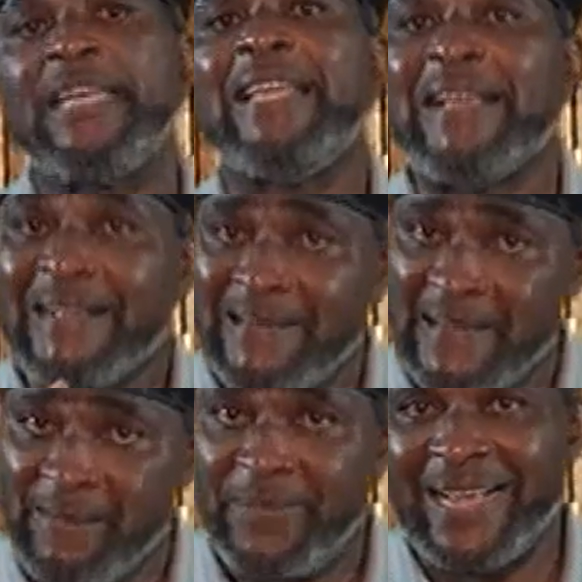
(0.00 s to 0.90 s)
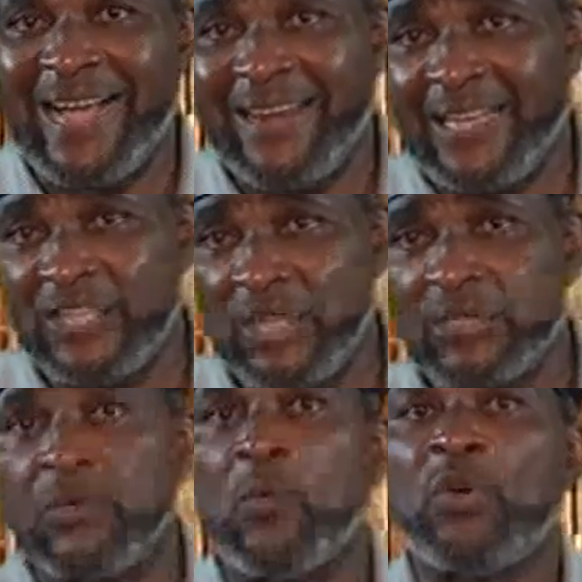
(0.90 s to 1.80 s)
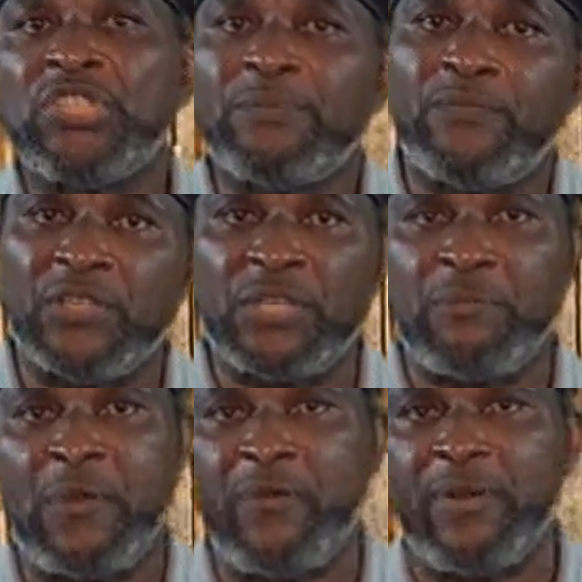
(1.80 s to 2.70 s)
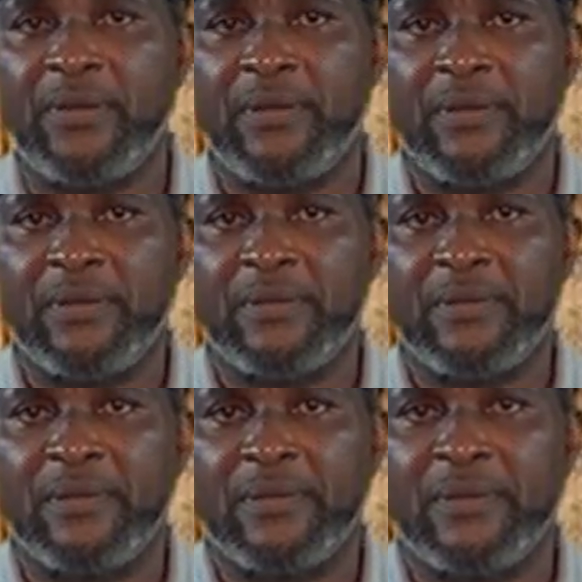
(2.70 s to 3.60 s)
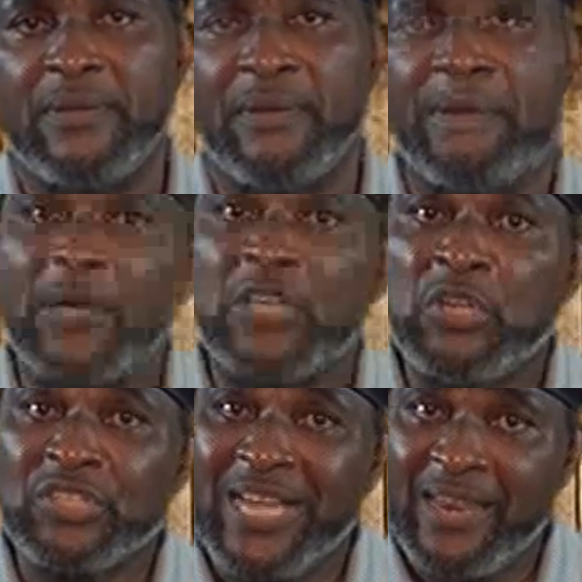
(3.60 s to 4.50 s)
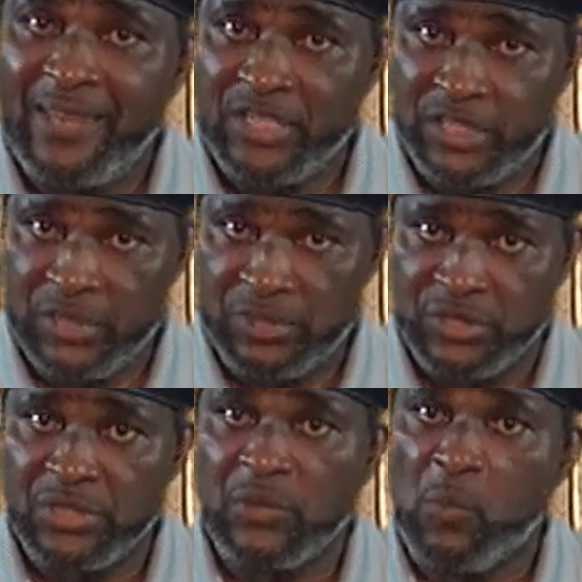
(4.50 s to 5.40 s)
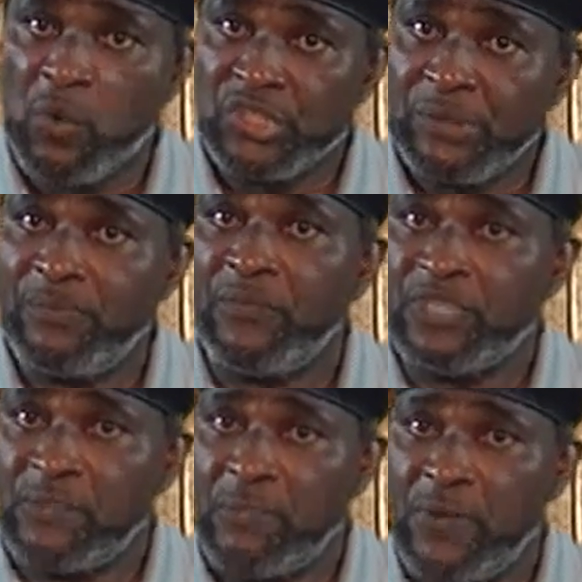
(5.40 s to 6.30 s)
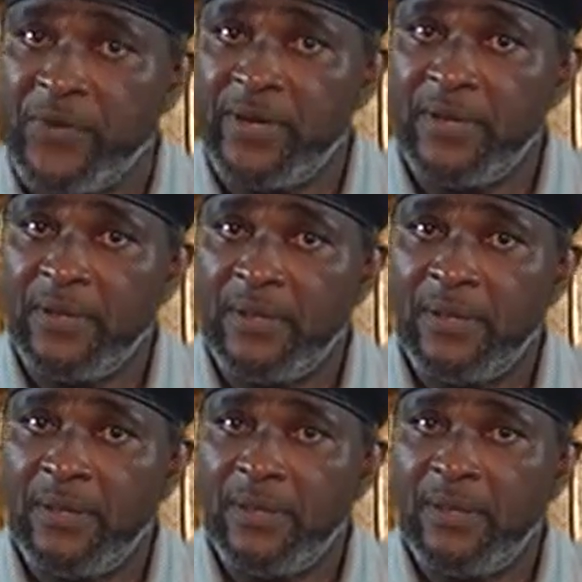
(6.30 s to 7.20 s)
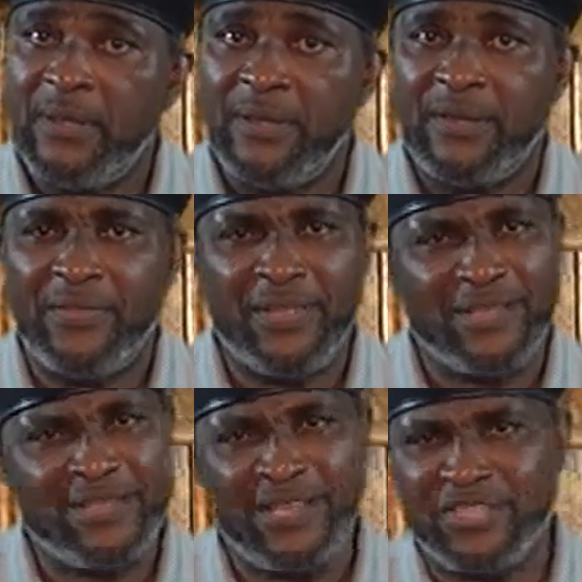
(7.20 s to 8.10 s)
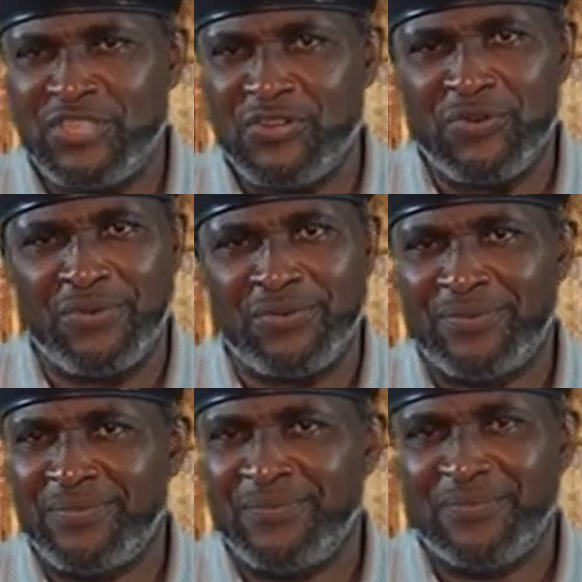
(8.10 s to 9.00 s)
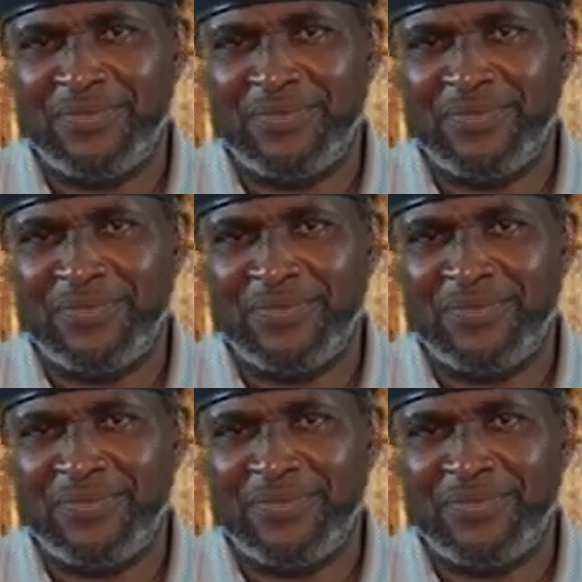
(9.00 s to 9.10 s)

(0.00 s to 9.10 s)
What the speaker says: They claim the Catholic Church worships Virgin Mary. But does Catholic Church worship Virgin Mary? The answer is no.